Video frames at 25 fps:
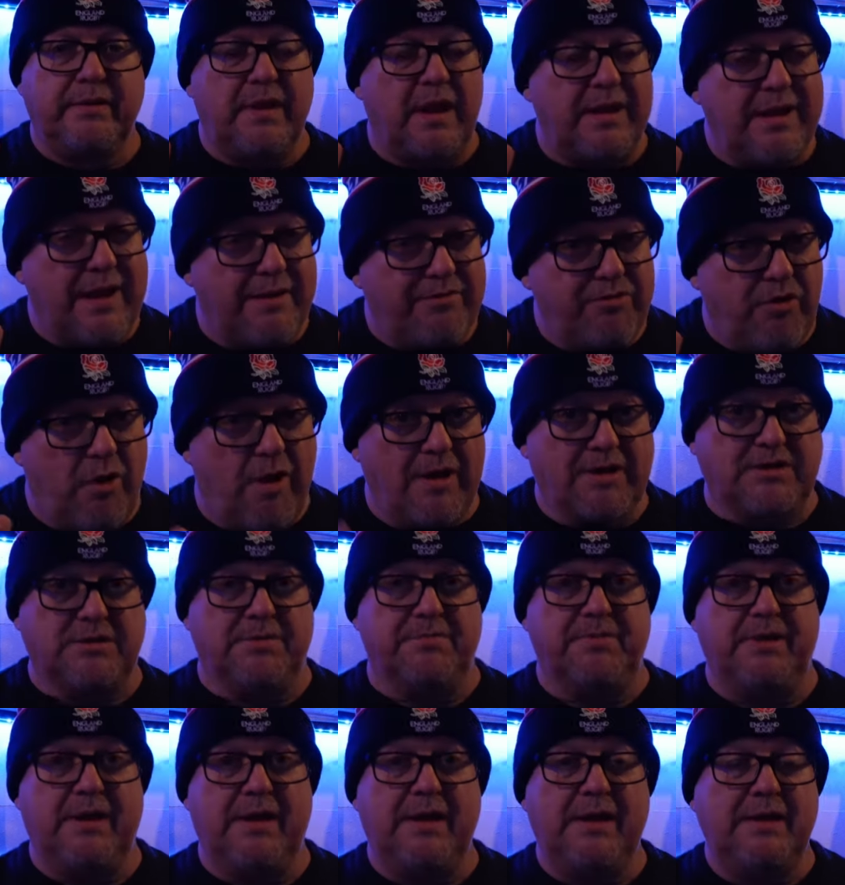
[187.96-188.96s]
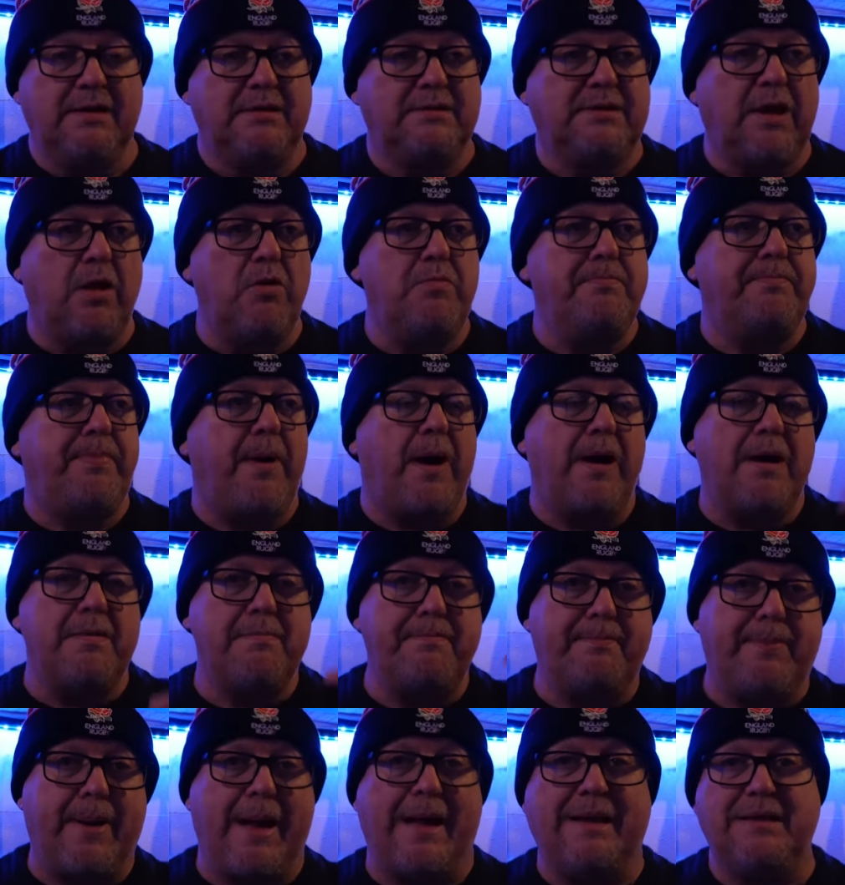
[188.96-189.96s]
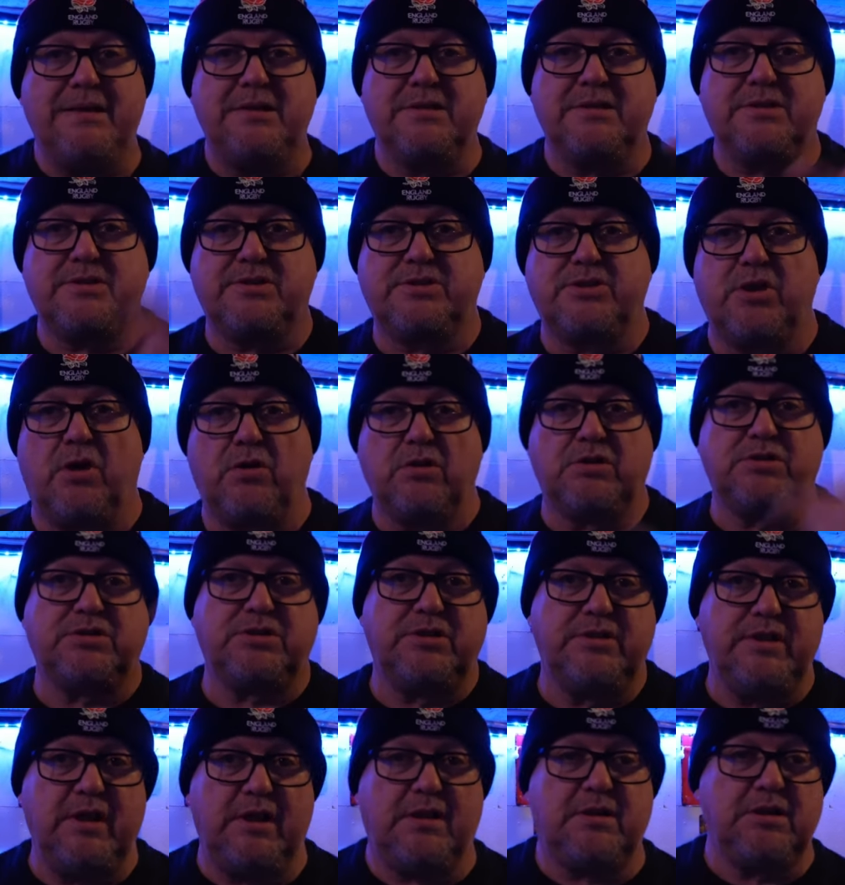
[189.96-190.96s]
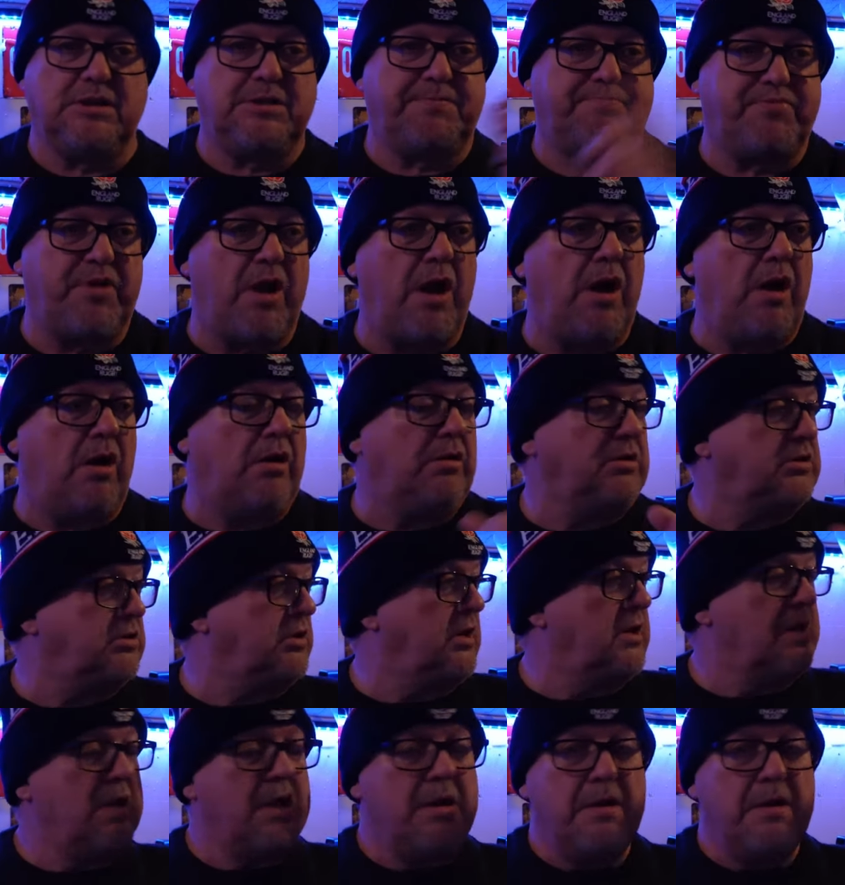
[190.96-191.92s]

Another item, yeah? Don't buy them pants, socks, knickers, bras.